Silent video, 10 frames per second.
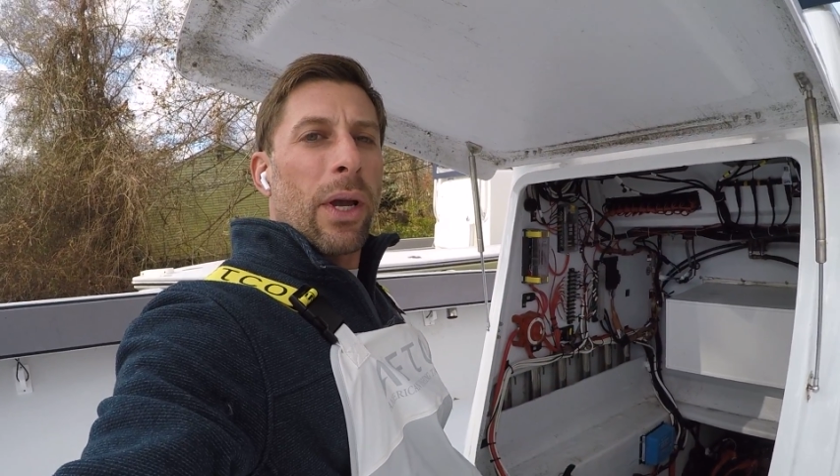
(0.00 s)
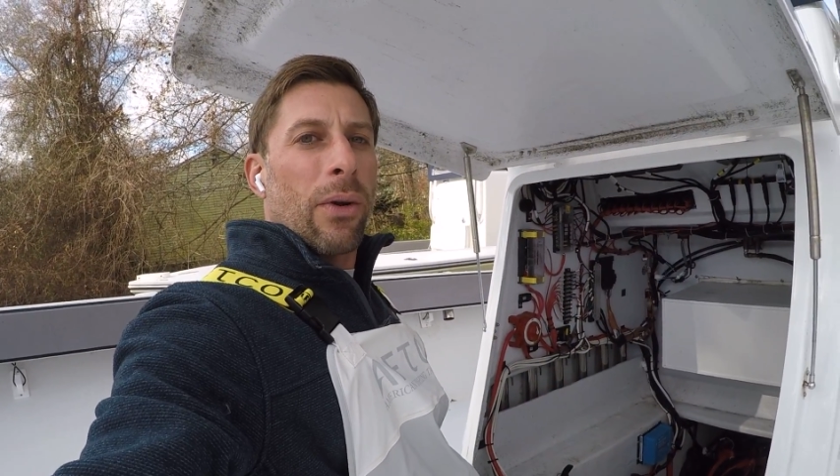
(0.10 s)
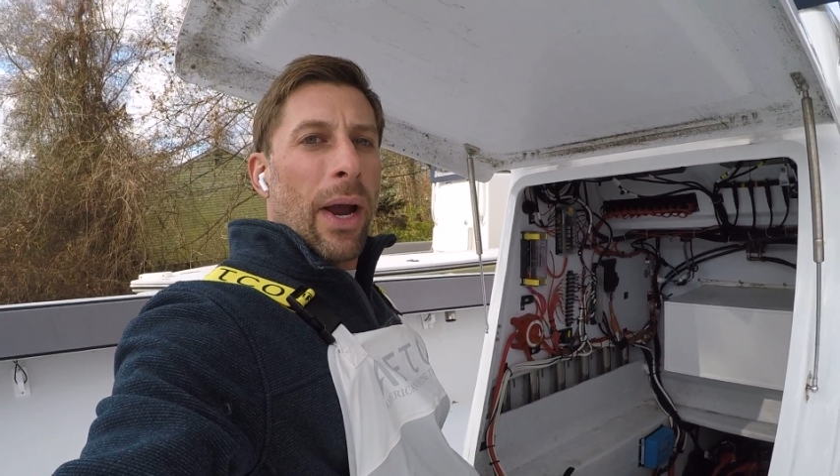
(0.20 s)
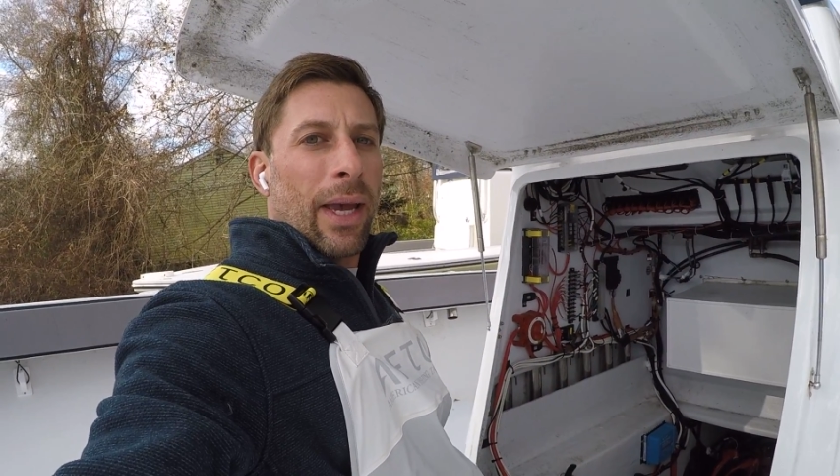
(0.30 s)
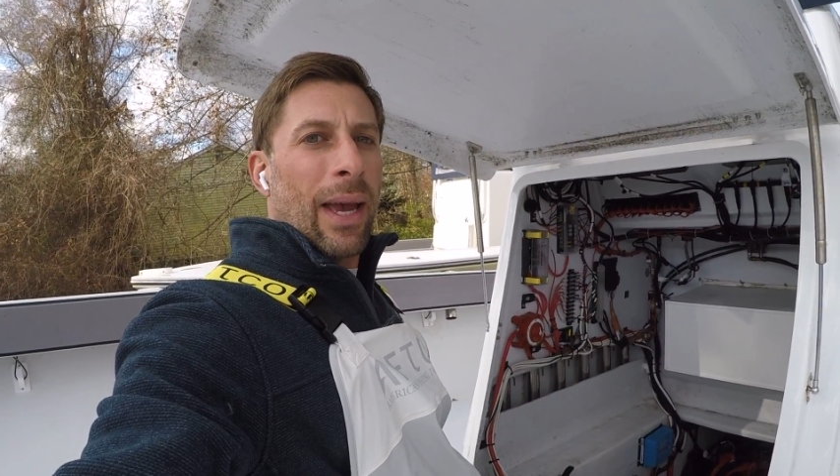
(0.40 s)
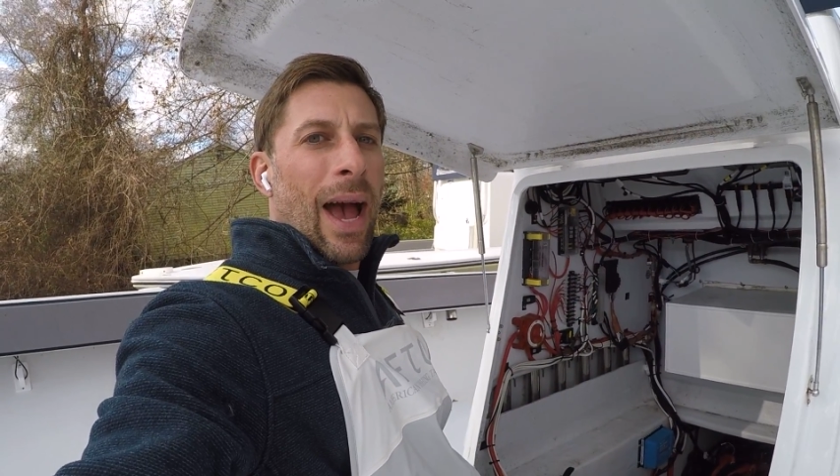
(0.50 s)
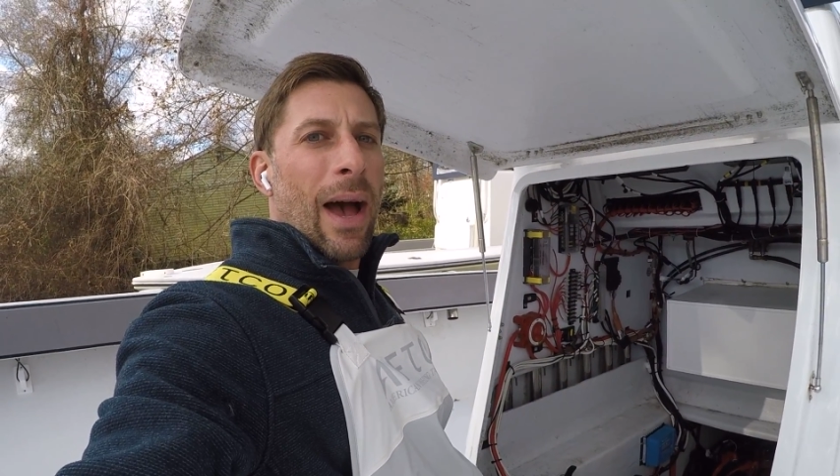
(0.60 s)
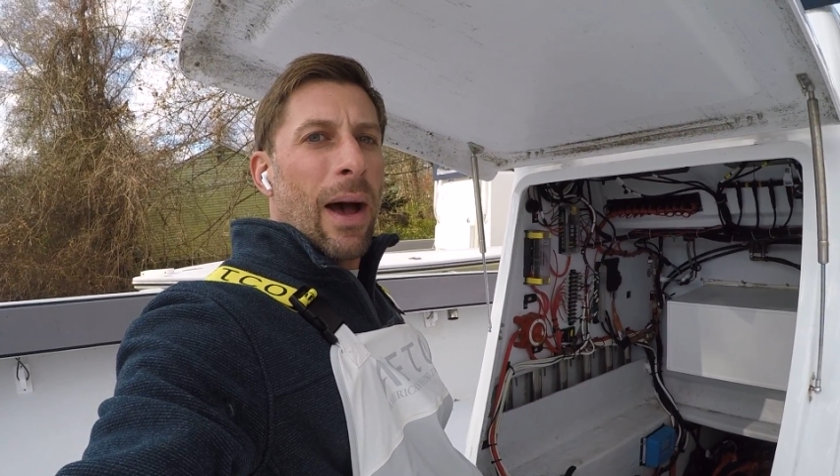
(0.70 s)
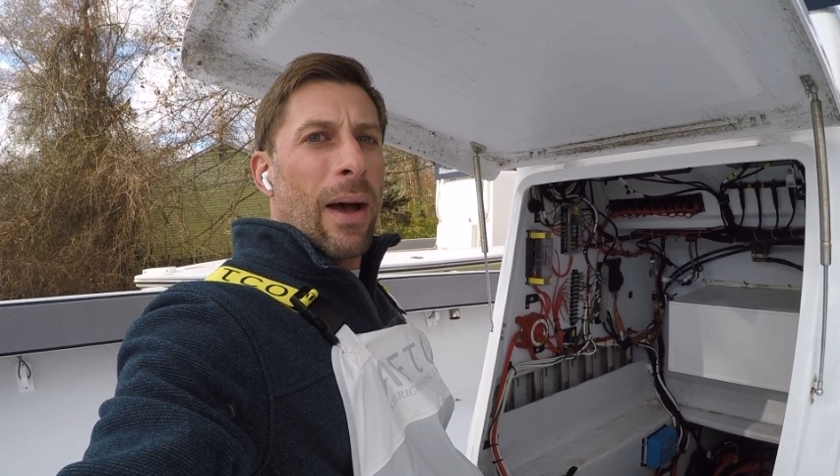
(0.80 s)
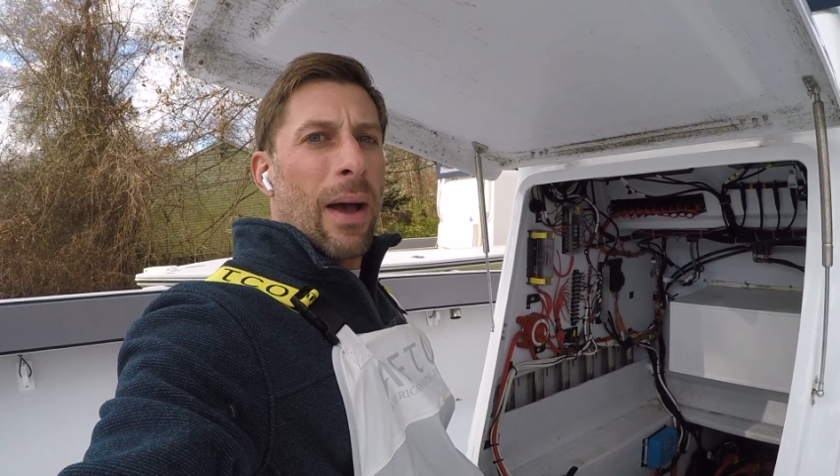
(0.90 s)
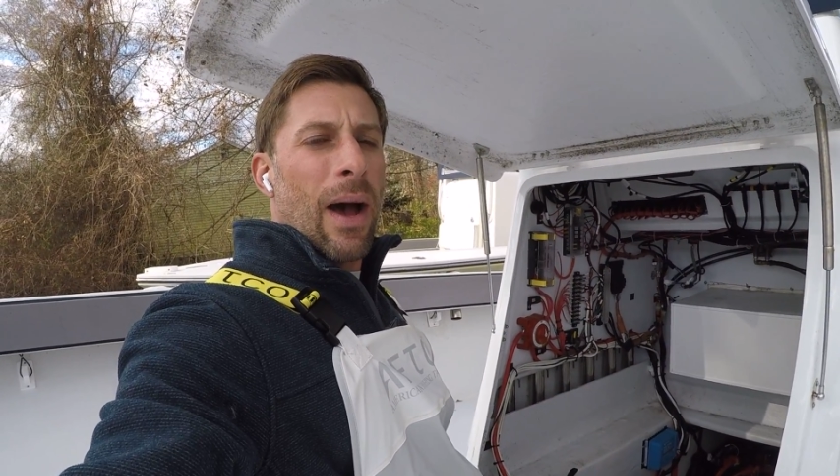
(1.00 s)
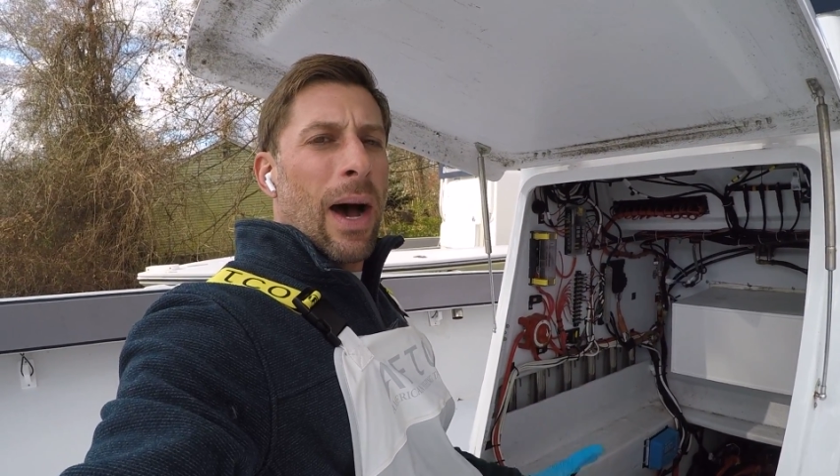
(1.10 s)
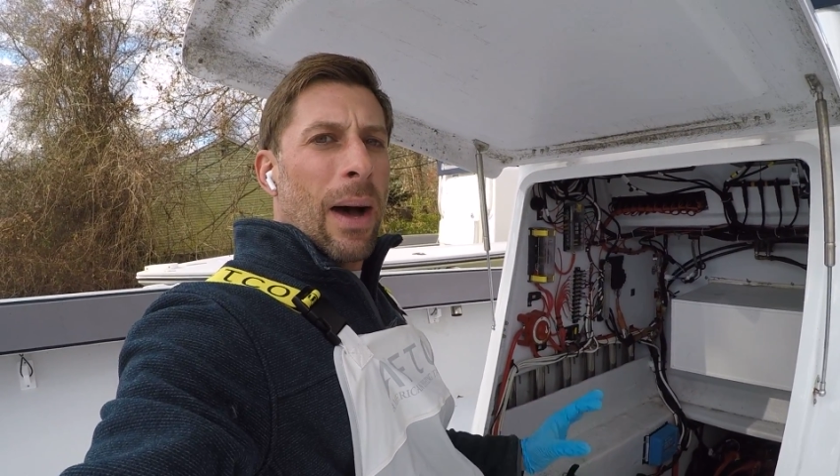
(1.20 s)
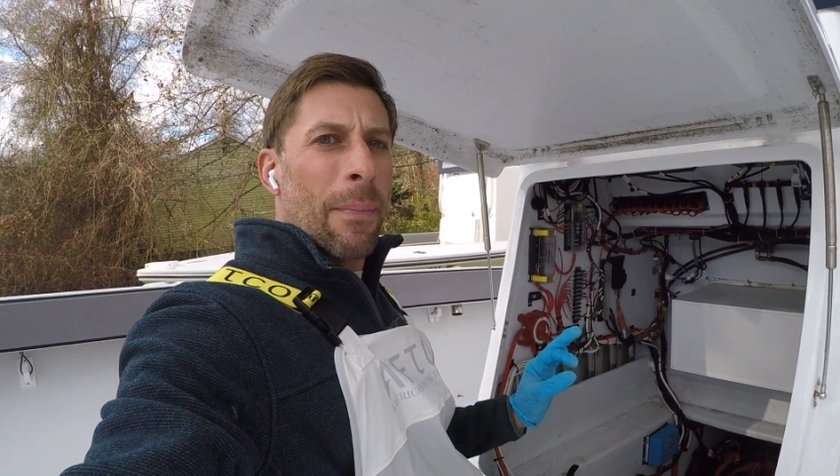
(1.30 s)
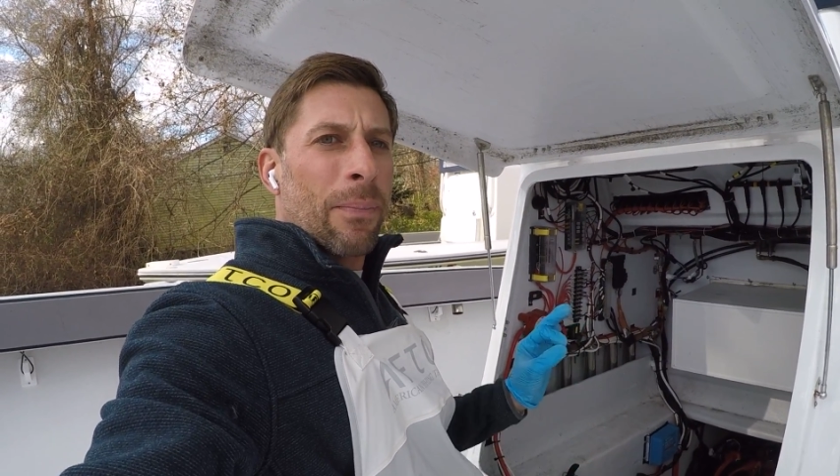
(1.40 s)
cranking
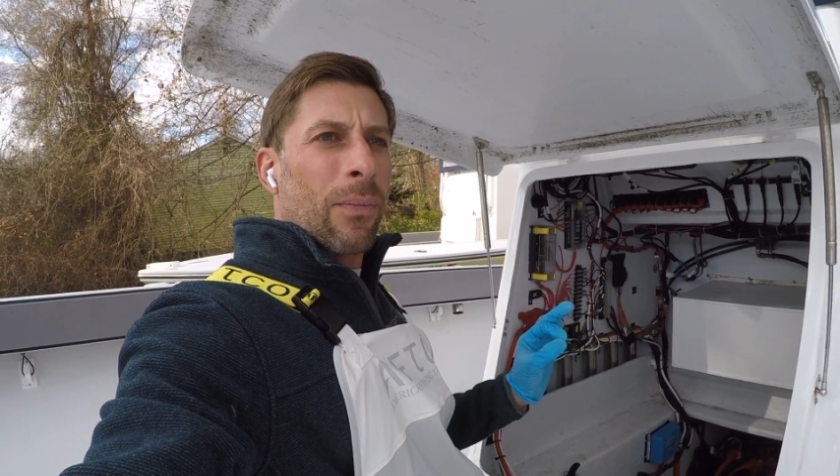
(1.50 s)
um,